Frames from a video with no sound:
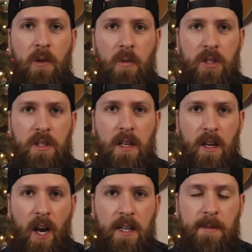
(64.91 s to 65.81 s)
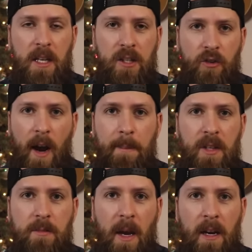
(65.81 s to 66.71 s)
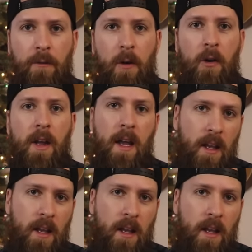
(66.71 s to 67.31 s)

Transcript: which is gonna cause me to scrap this microphone